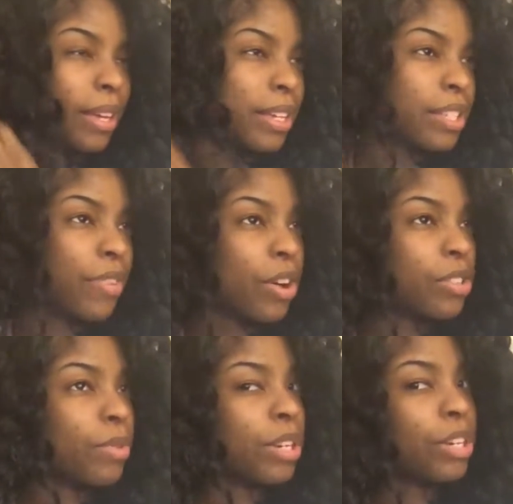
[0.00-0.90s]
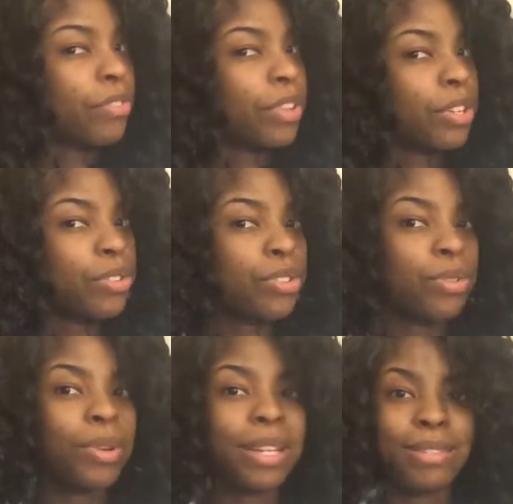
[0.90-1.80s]
as far as running your fingers
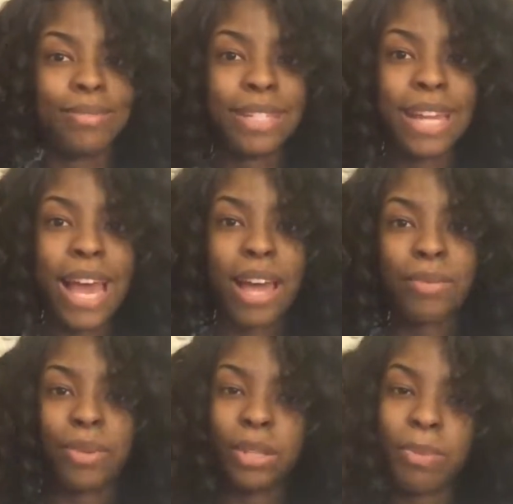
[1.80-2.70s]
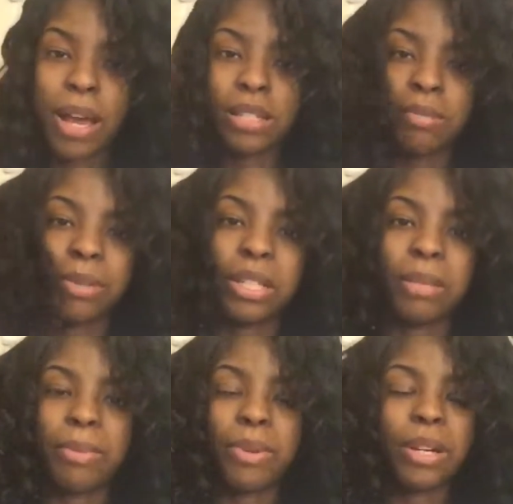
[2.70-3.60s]
through it, not really possible
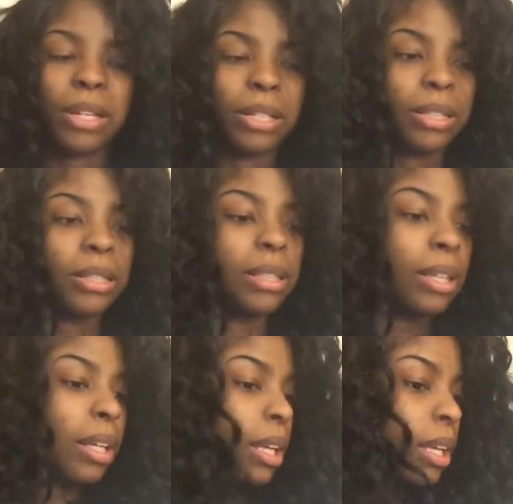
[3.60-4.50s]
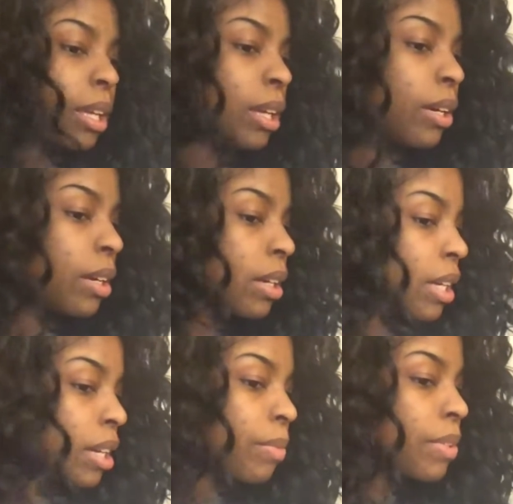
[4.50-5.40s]
anymore.
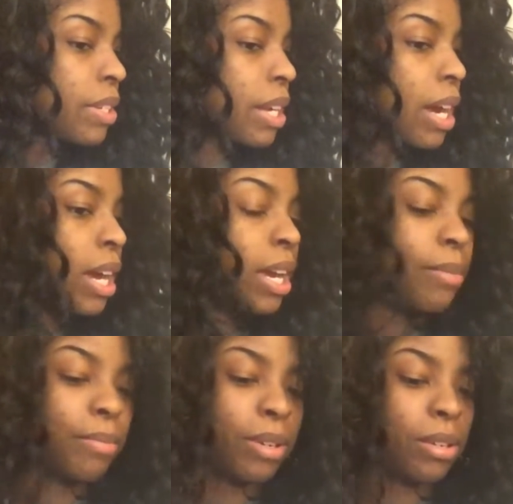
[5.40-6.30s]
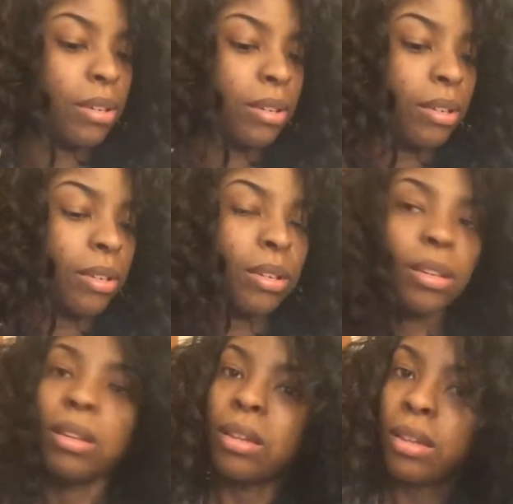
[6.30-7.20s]
Again, with time,
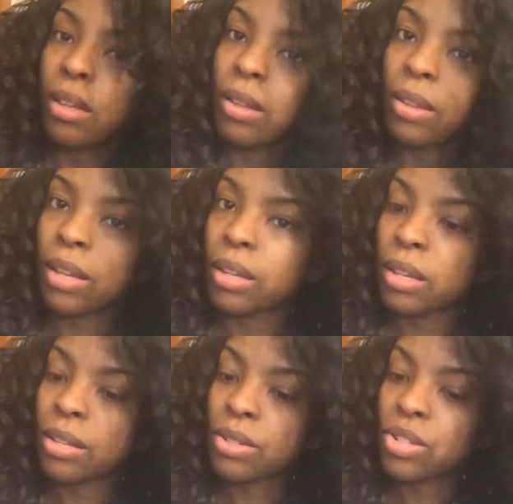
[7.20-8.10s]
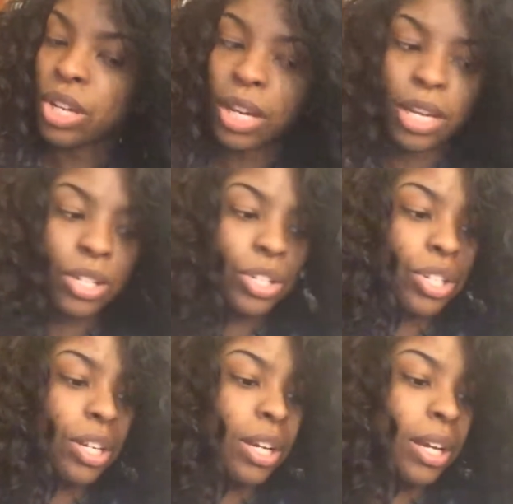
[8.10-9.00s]
it does
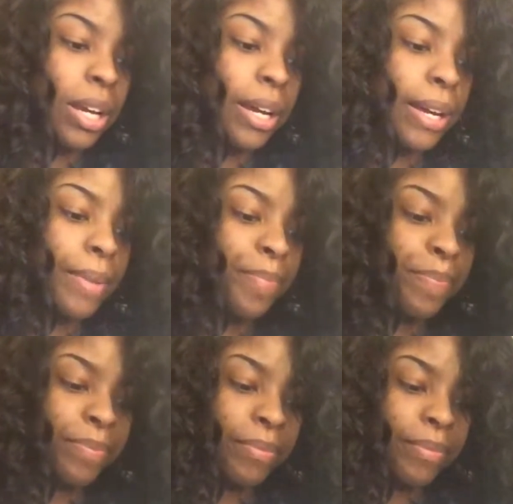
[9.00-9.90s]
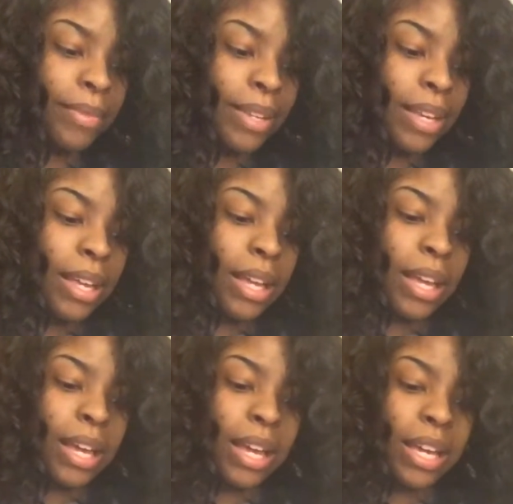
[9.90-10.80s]
change. I
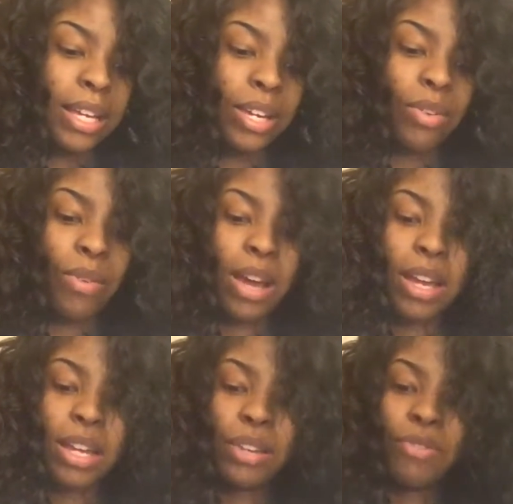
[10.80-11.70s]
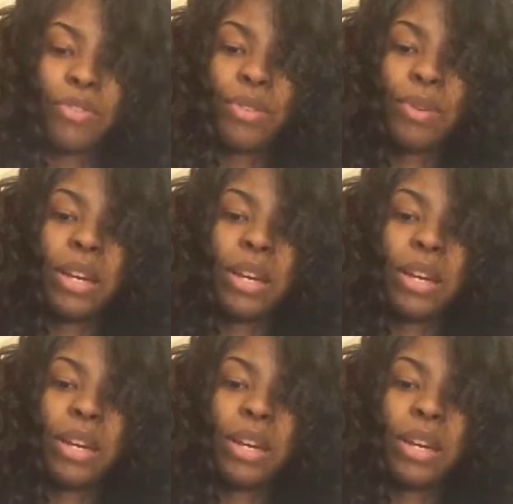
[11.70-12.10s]
get quite a few